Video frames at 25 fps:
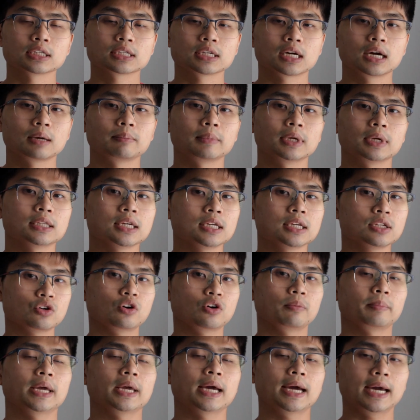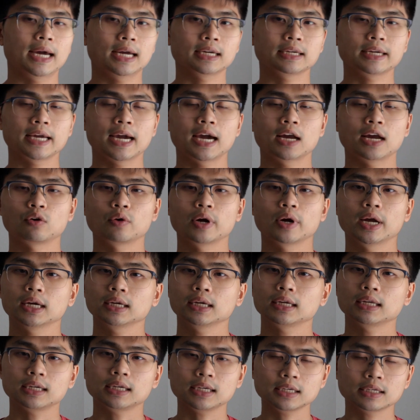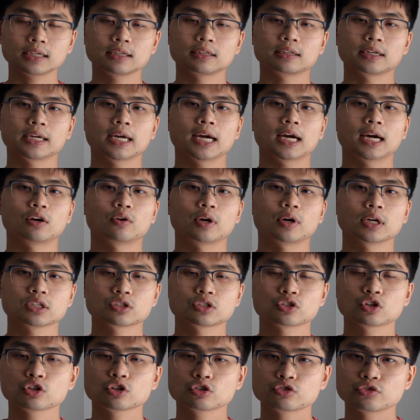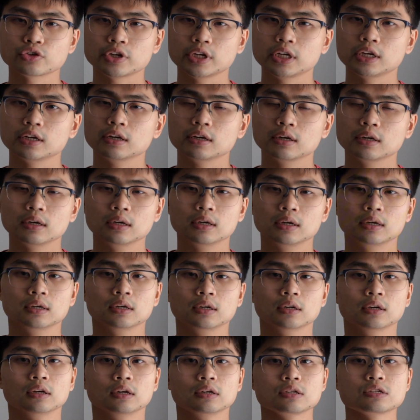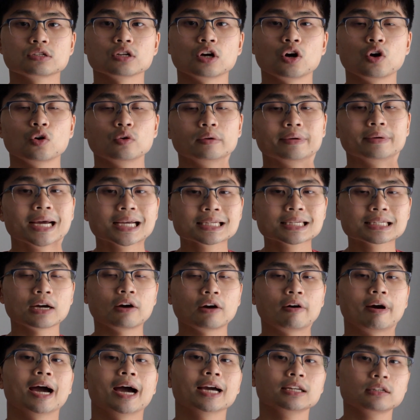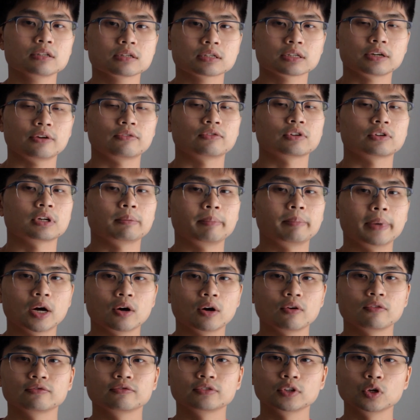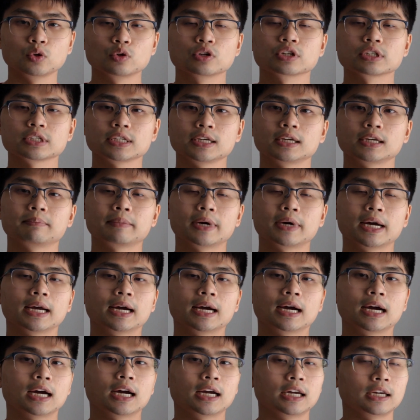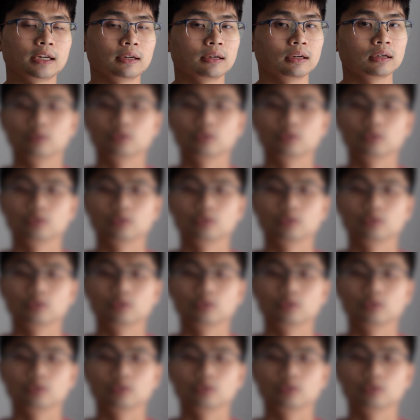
the time that they told me I had cataract and needed the cataract surgery. So that's how I discovered about floaters in my eye.